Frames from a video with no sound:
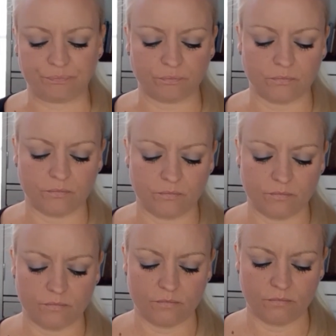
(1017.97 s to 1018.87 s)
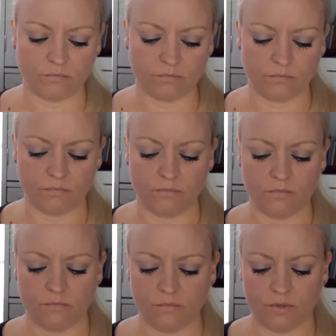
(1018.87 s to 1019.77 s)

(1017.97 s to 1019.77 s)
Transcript: (silence)